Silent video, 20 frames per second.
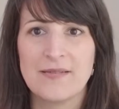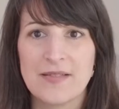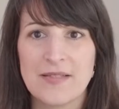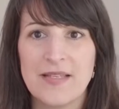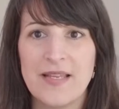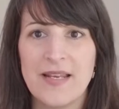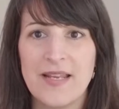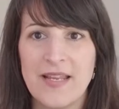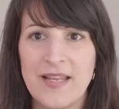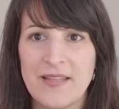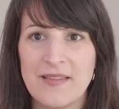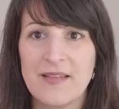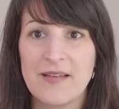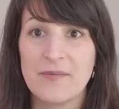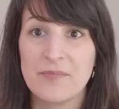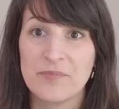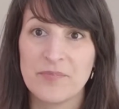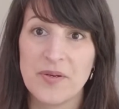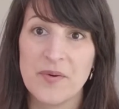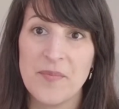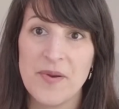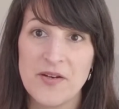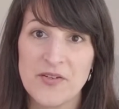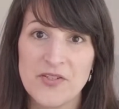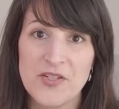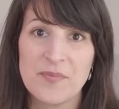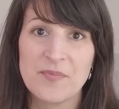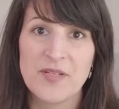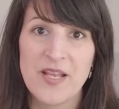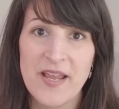City the
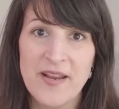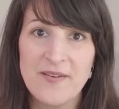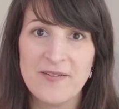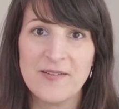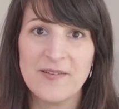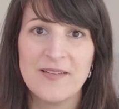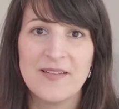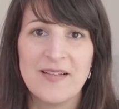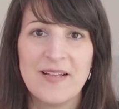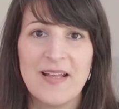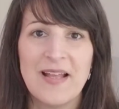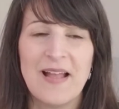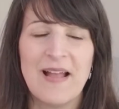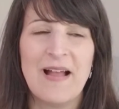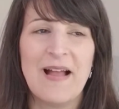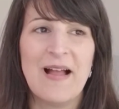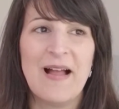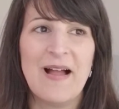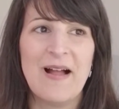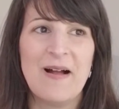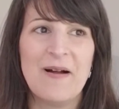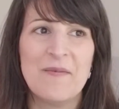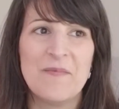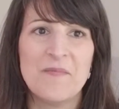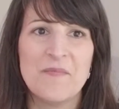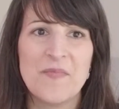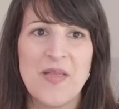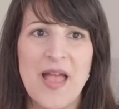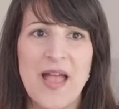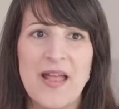Premiership title.
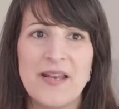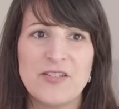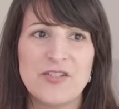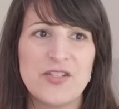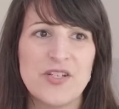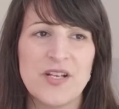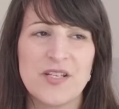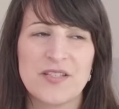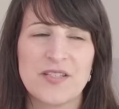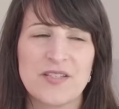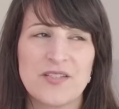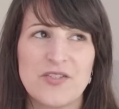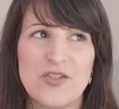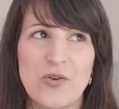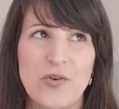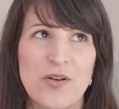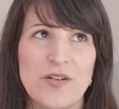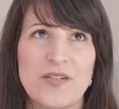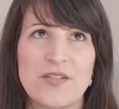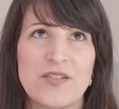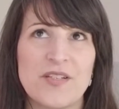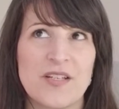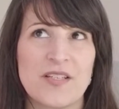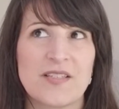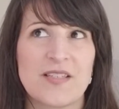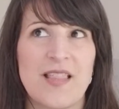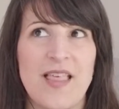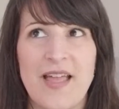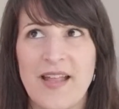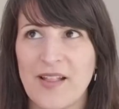And Jordan
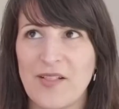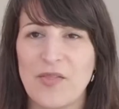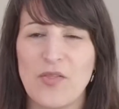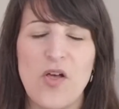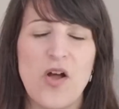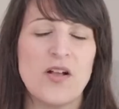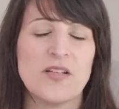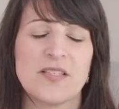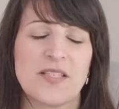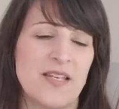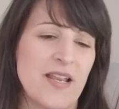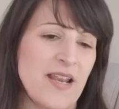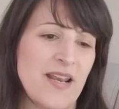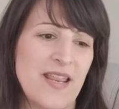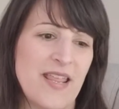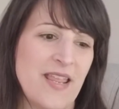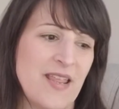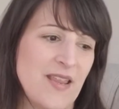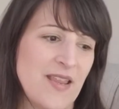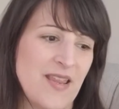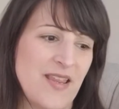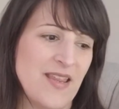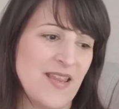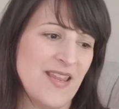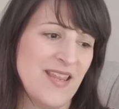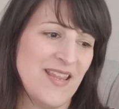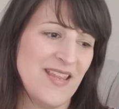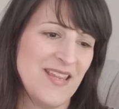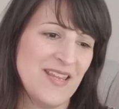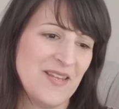just like lost it.
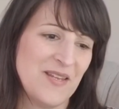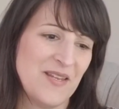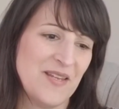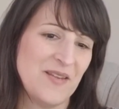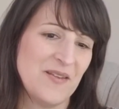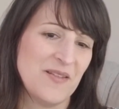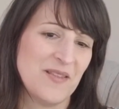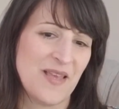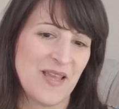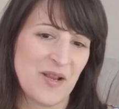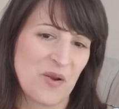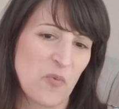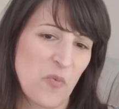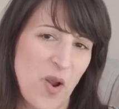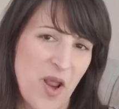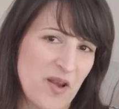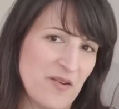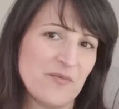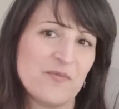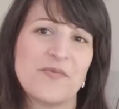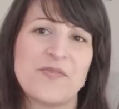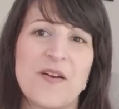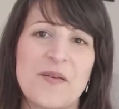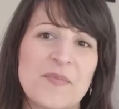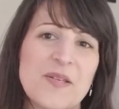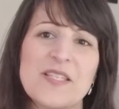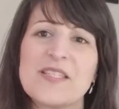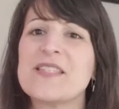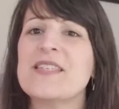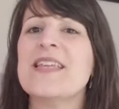He like went from
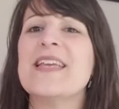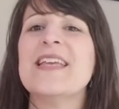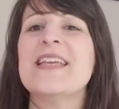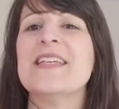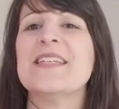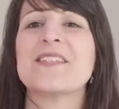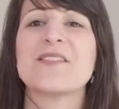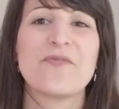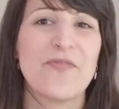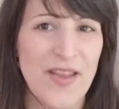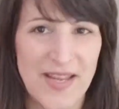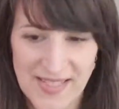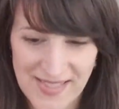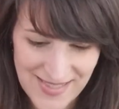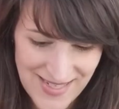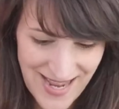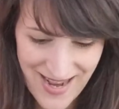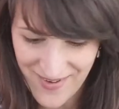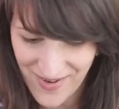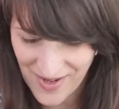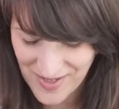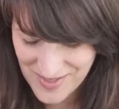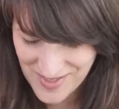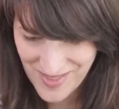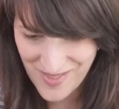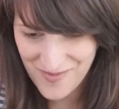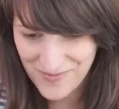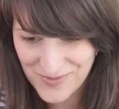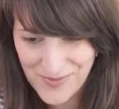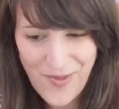his knees face down onto
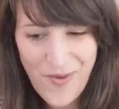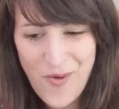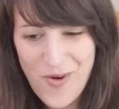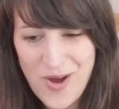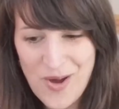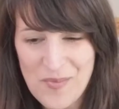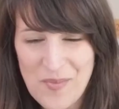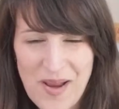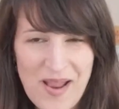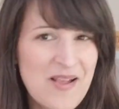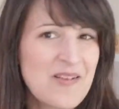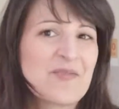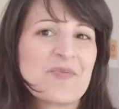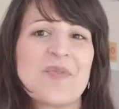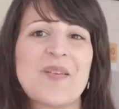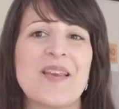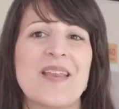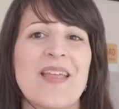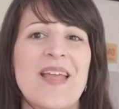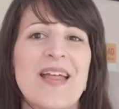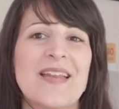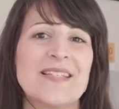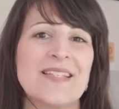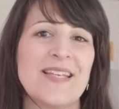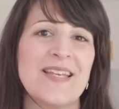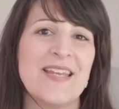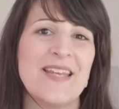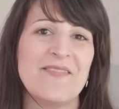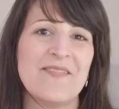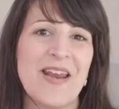the floor. My husband, he had to
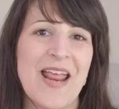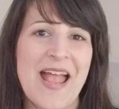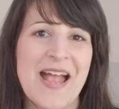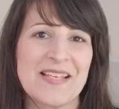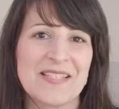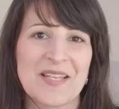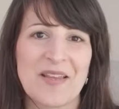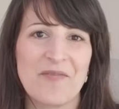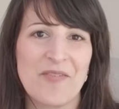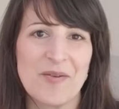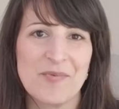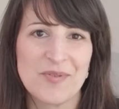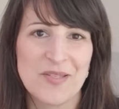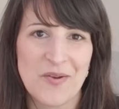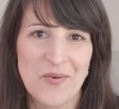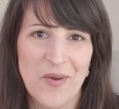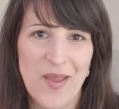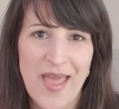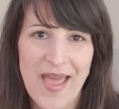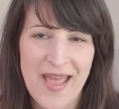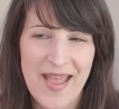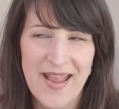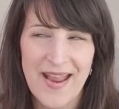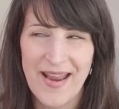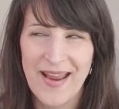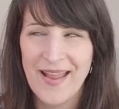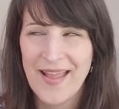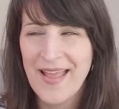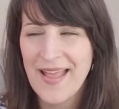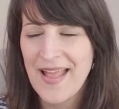even ask if he was
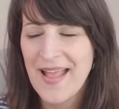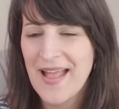okay.